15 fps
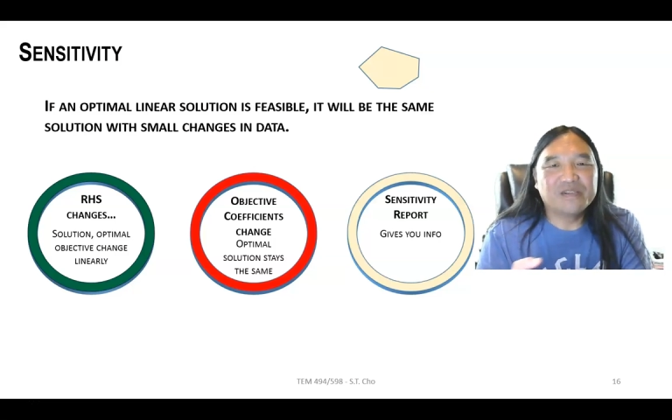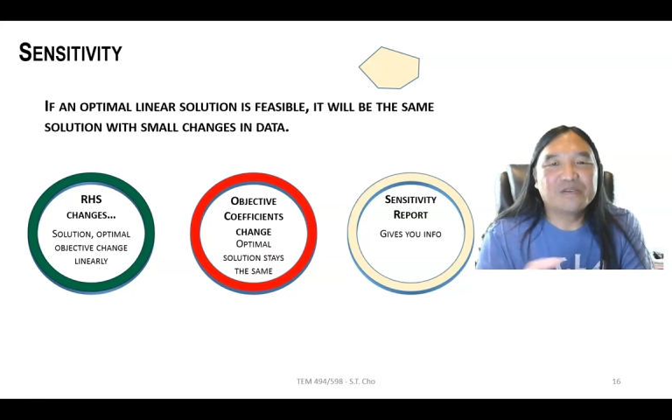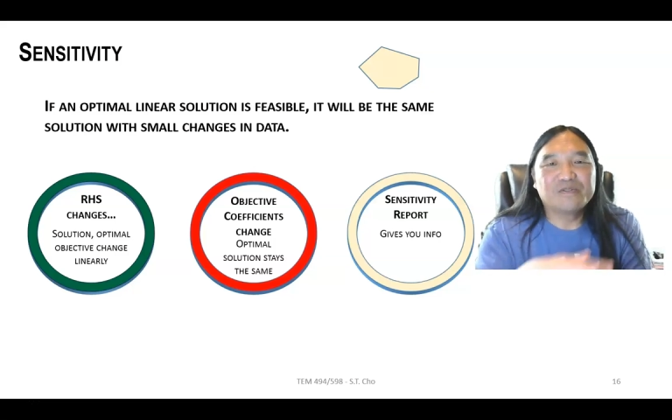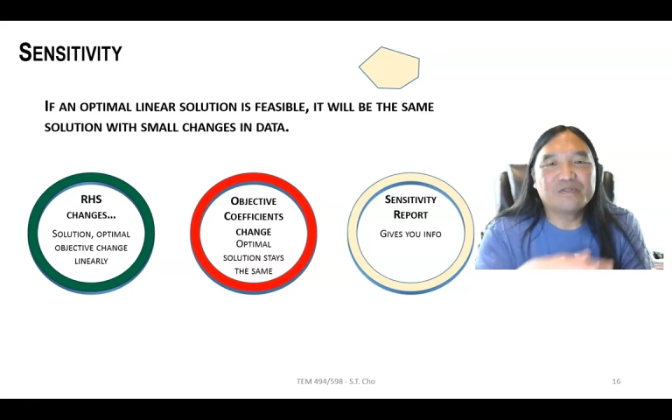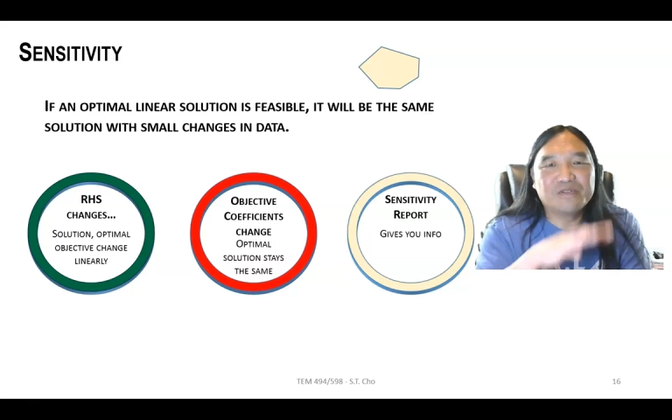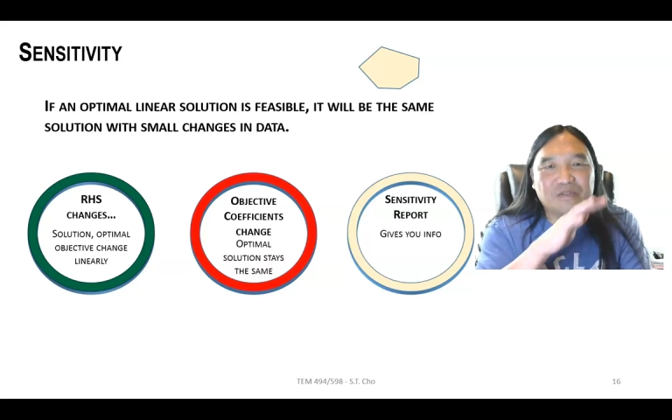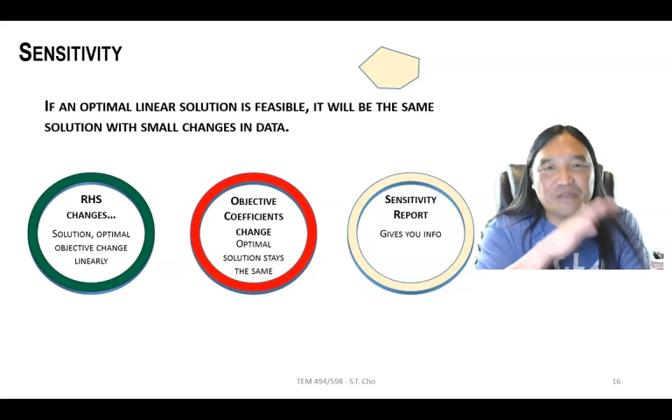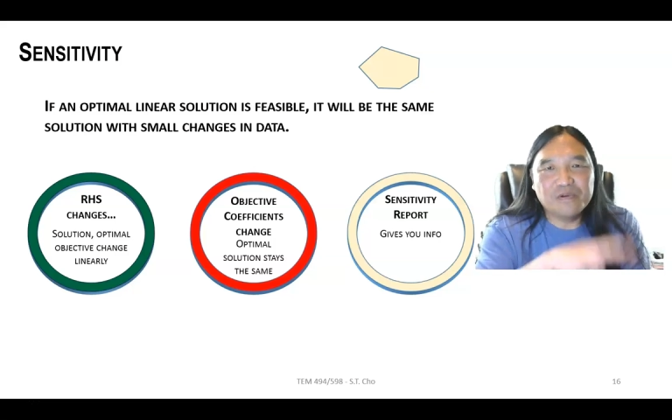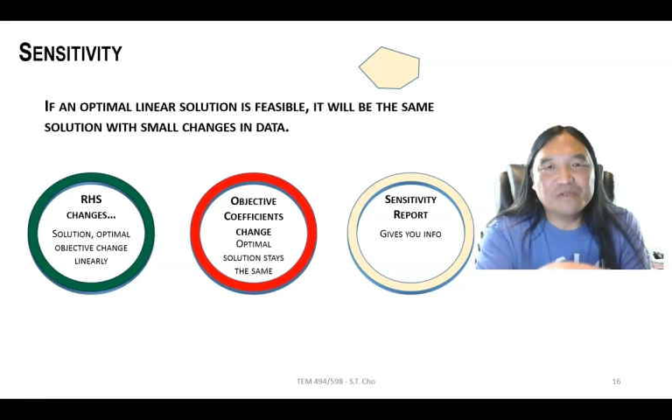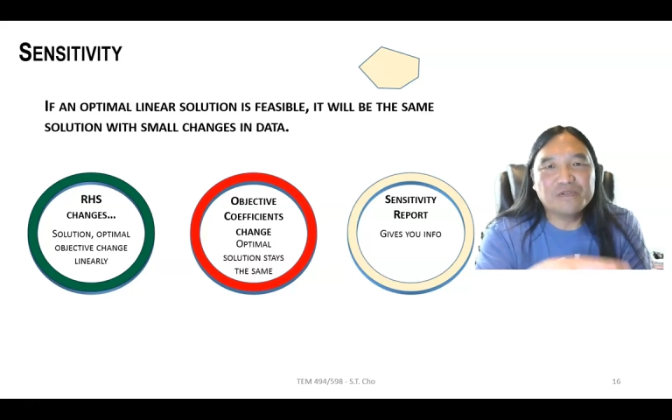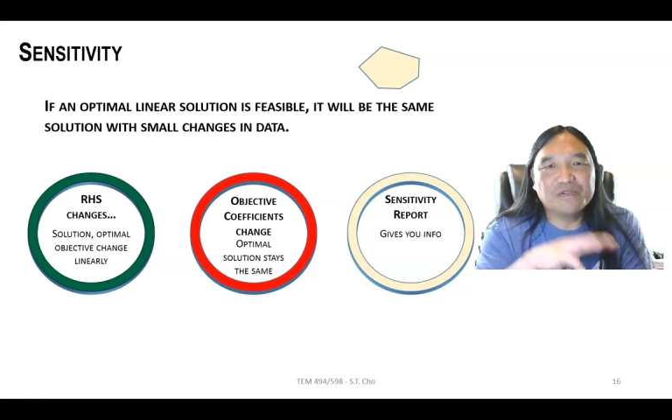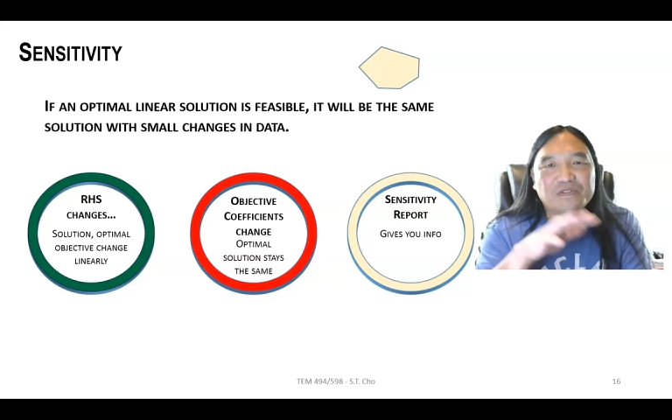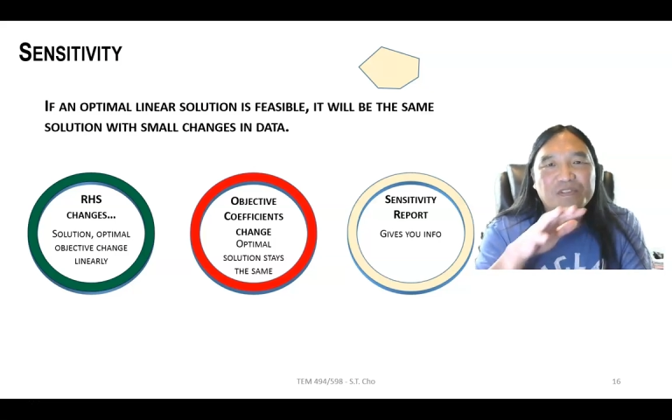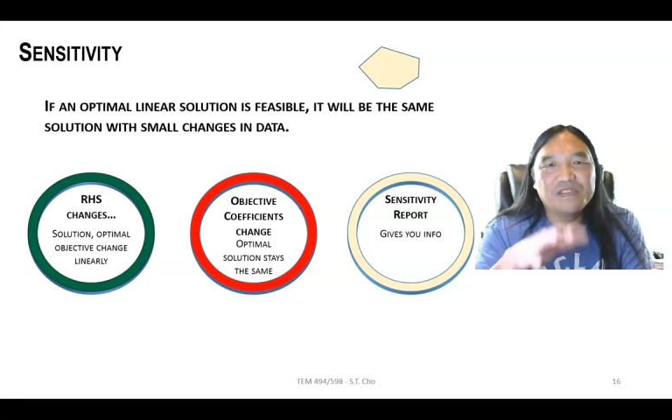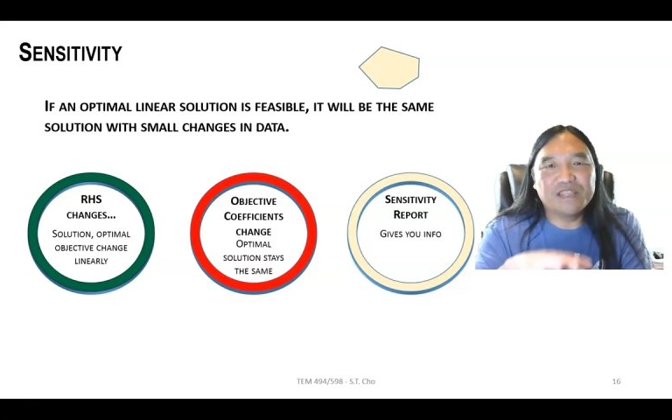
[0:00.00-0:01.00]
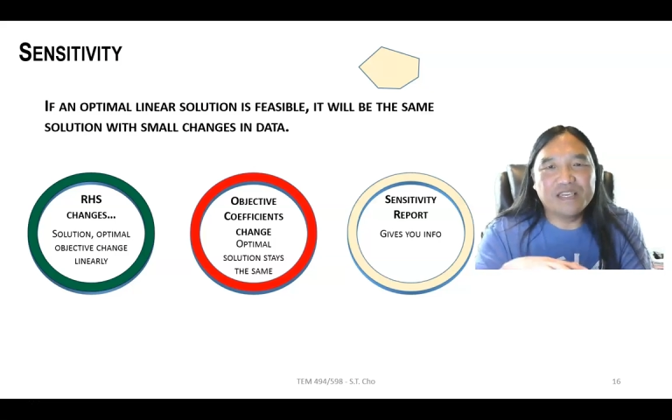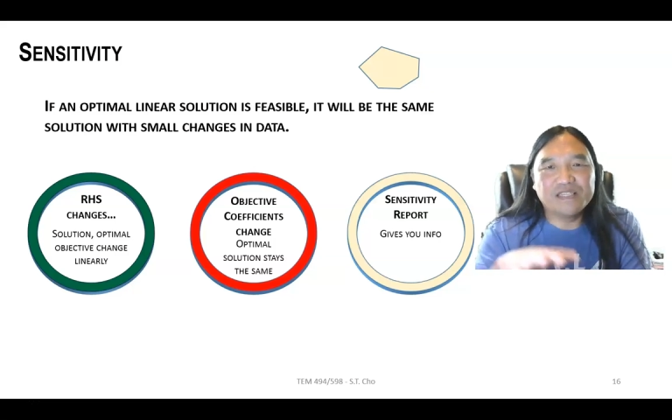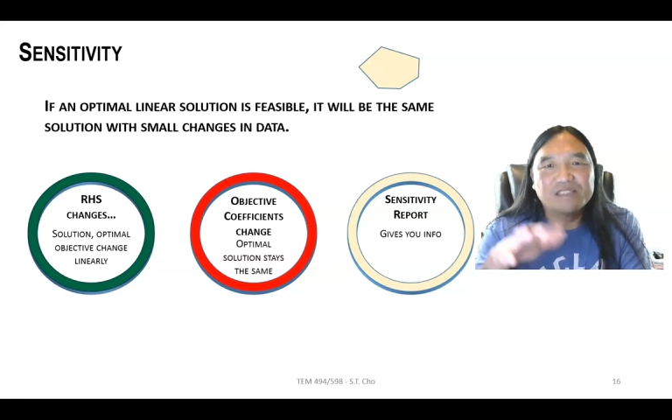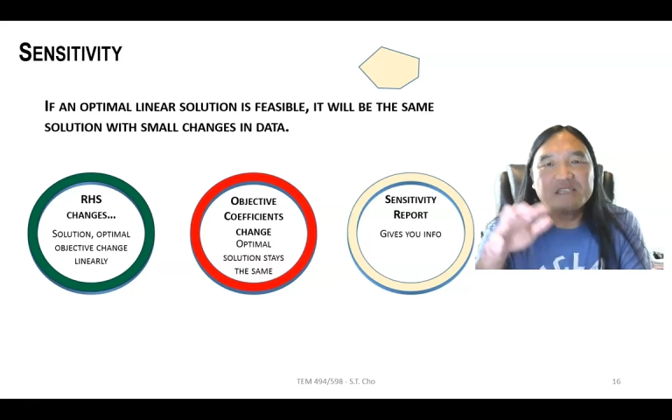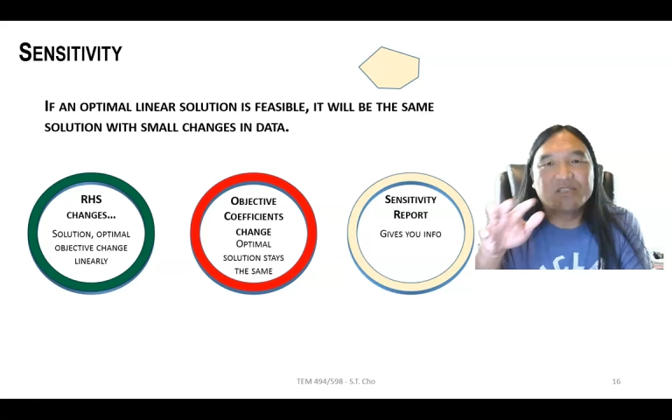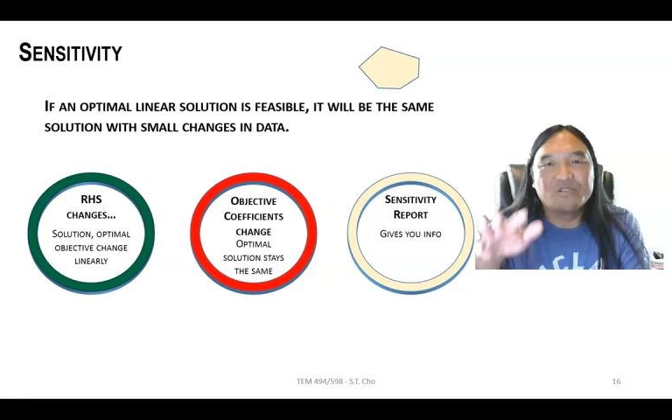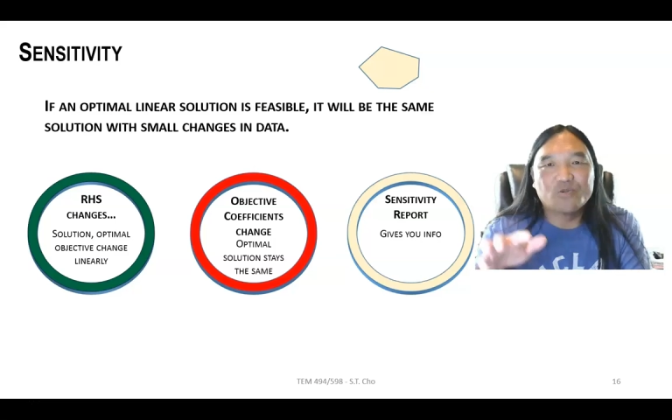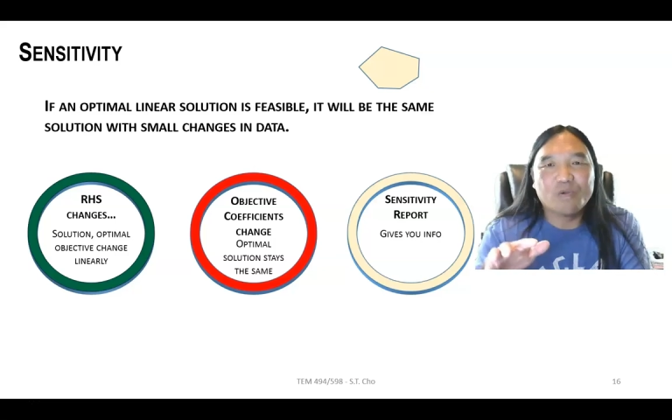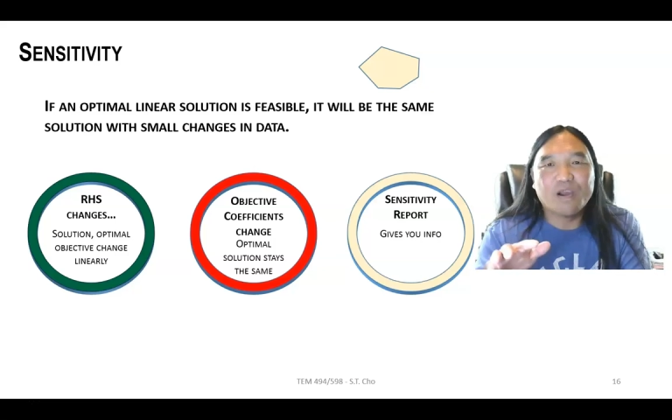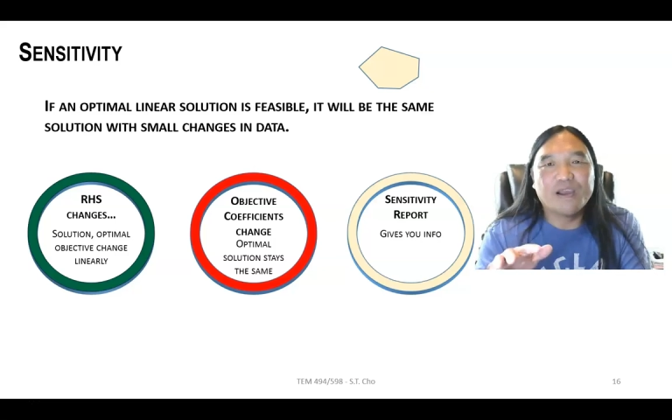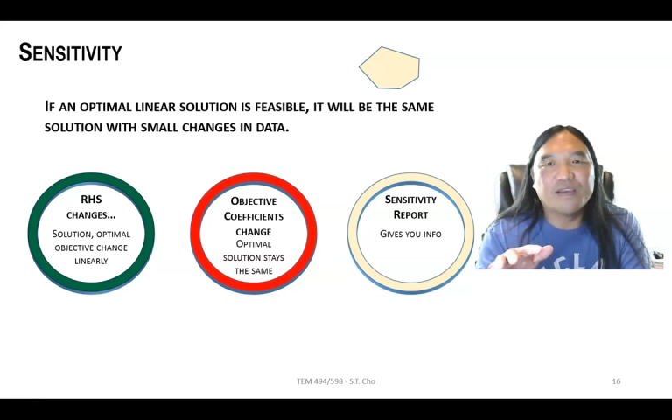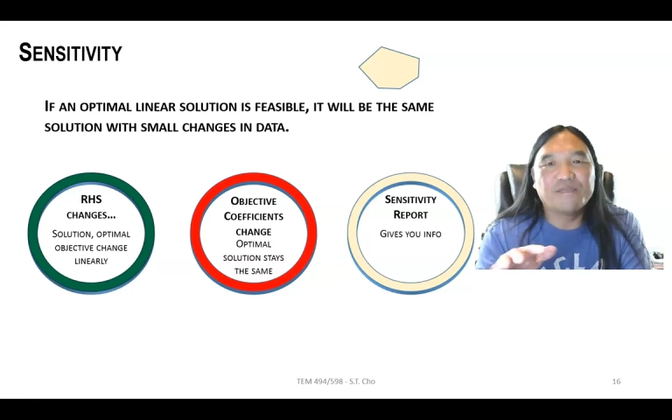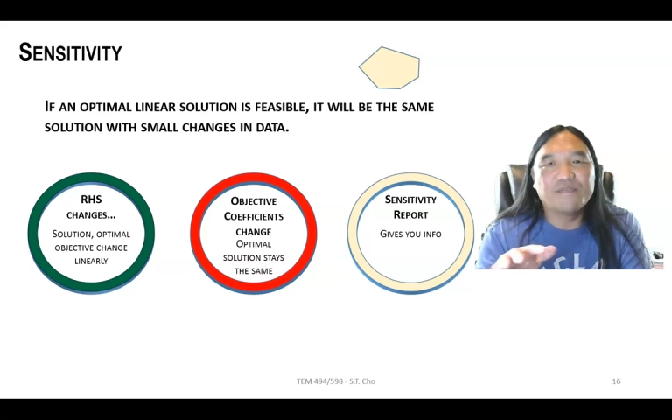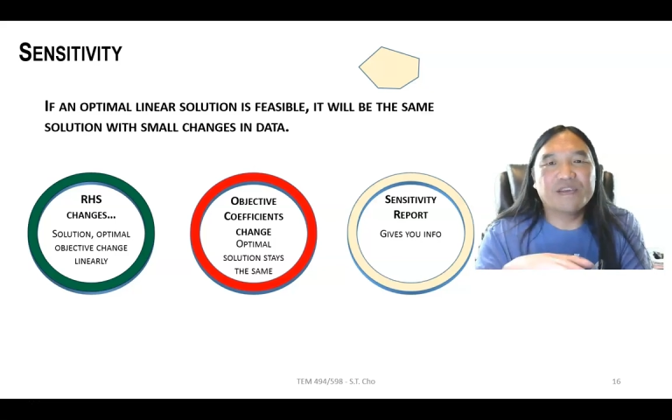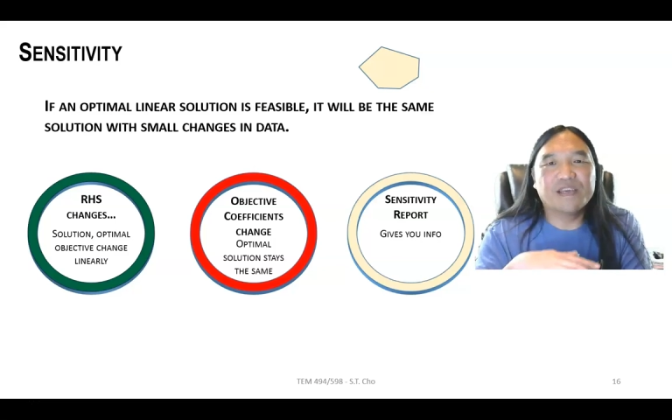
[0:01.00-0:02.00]
So those are the things that
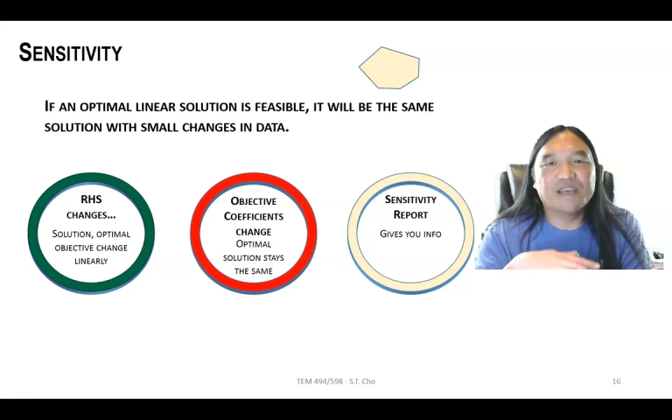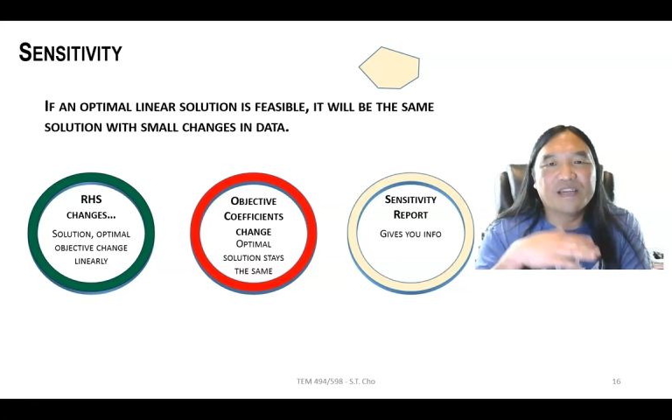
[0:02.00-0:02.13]
drive